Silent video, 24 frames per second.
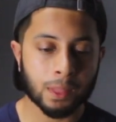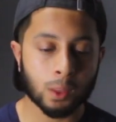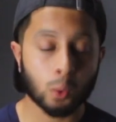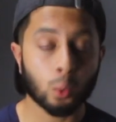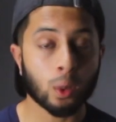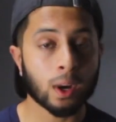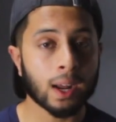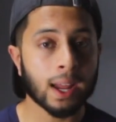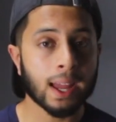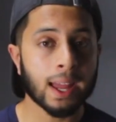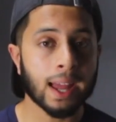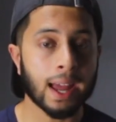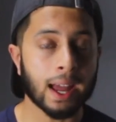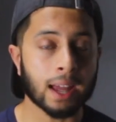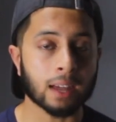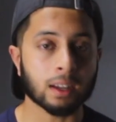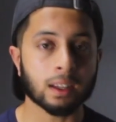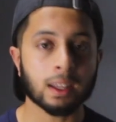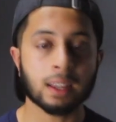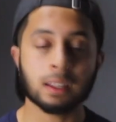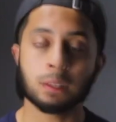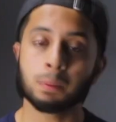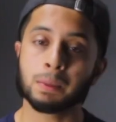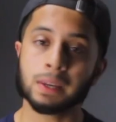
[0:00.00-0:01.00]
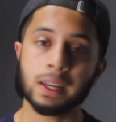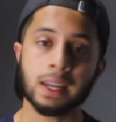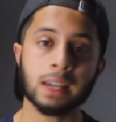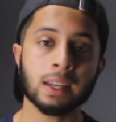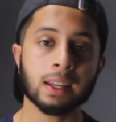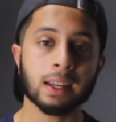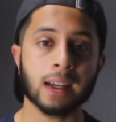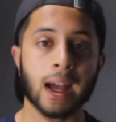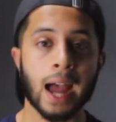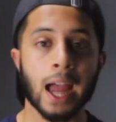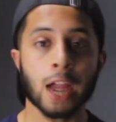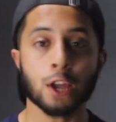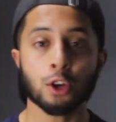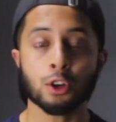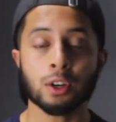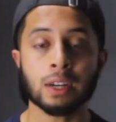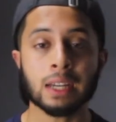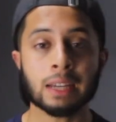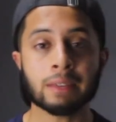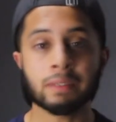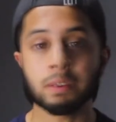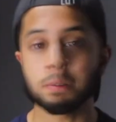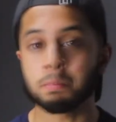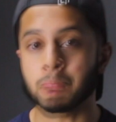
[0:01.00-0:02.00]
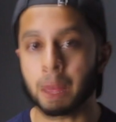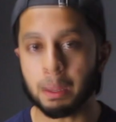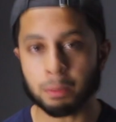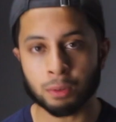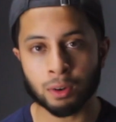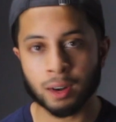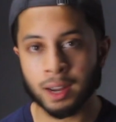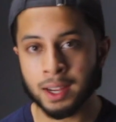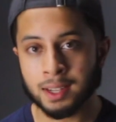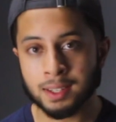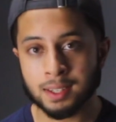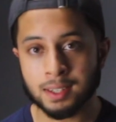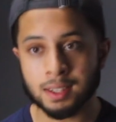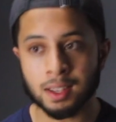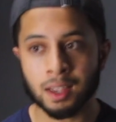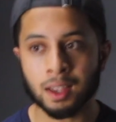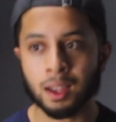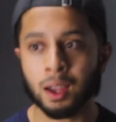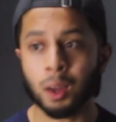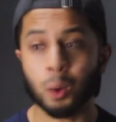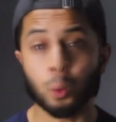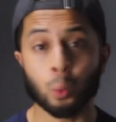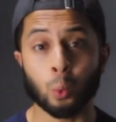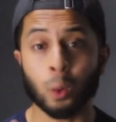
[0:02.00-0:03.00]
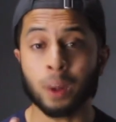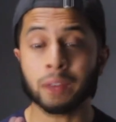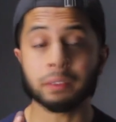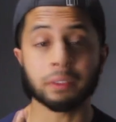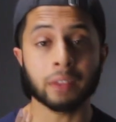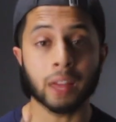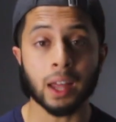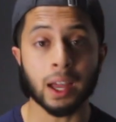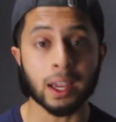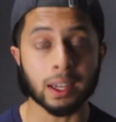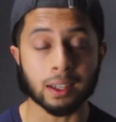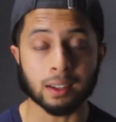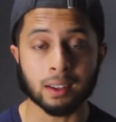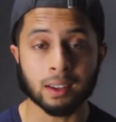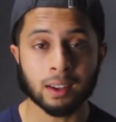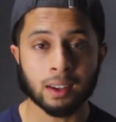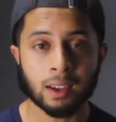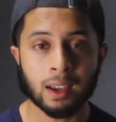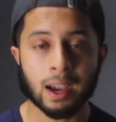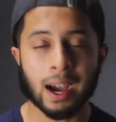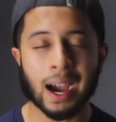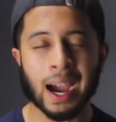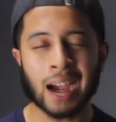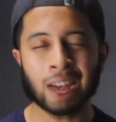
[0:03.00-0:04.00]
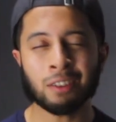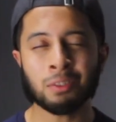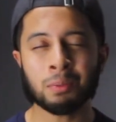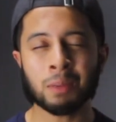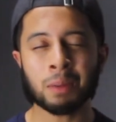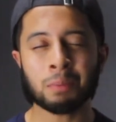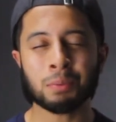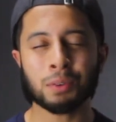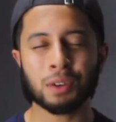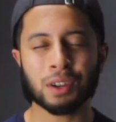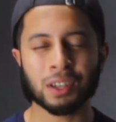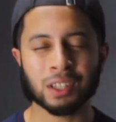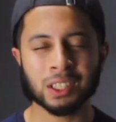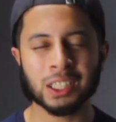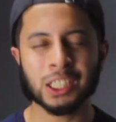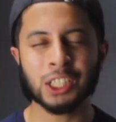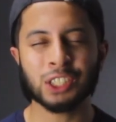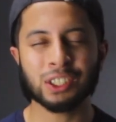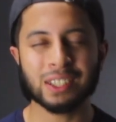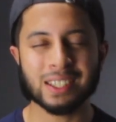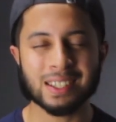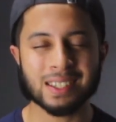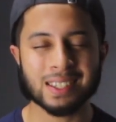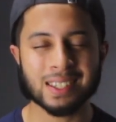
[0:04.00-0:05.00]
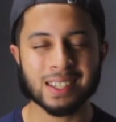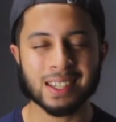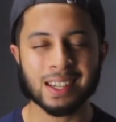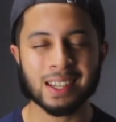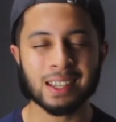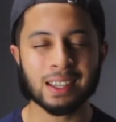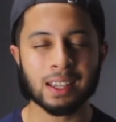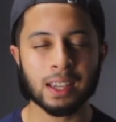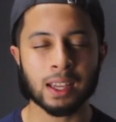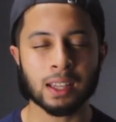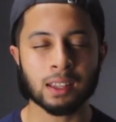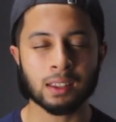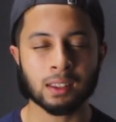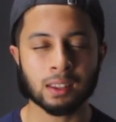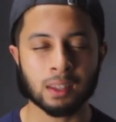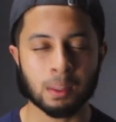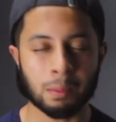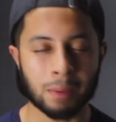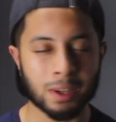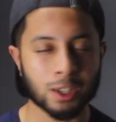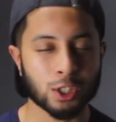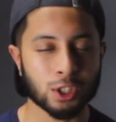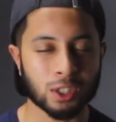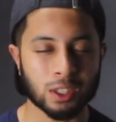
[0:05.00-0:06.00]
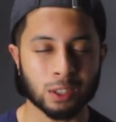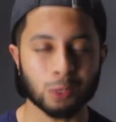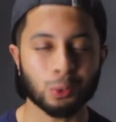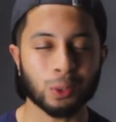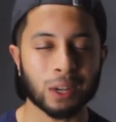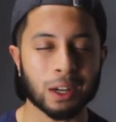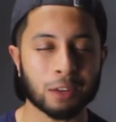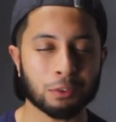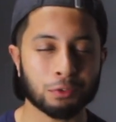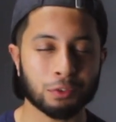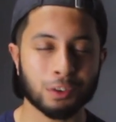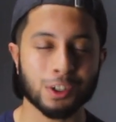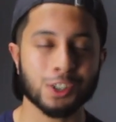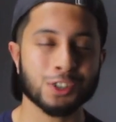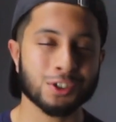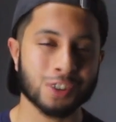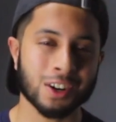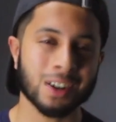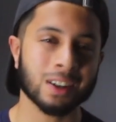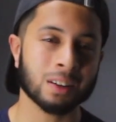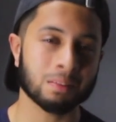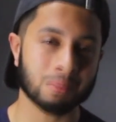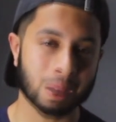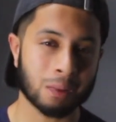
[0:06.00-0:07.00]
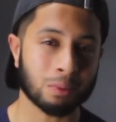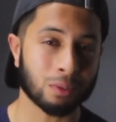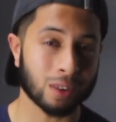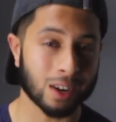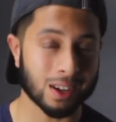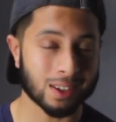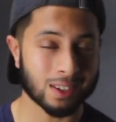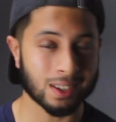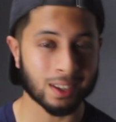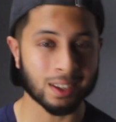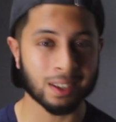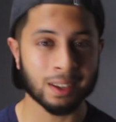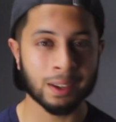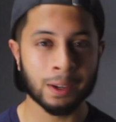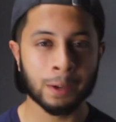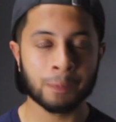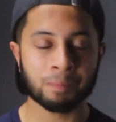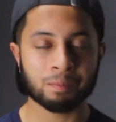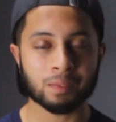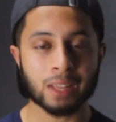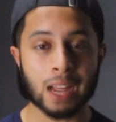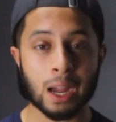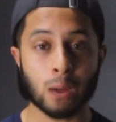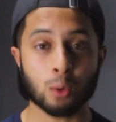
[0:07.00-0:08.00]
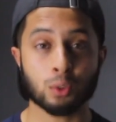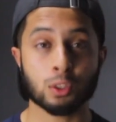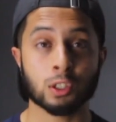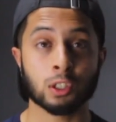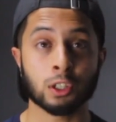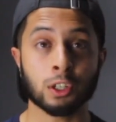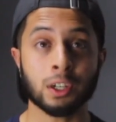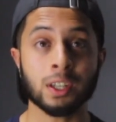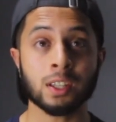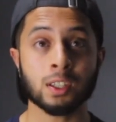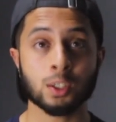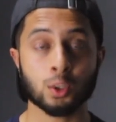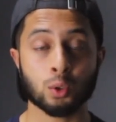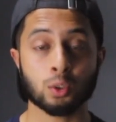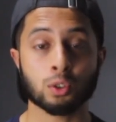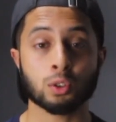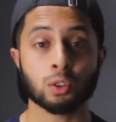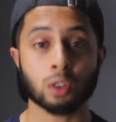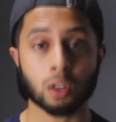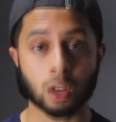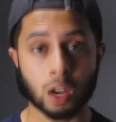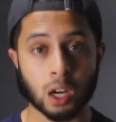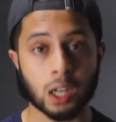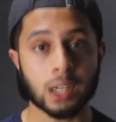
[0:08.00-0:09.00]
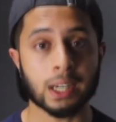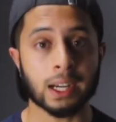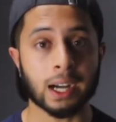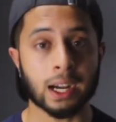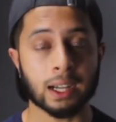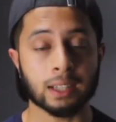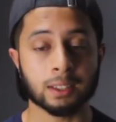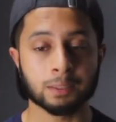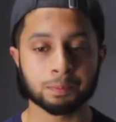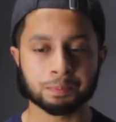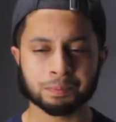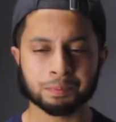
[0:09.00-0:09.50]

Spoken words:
what I had. In the beginning, I couldn't even memorize one line. I remember clearly sitting in the masjid when I first started memorizing. I was learning Surah Al-Qari'ah.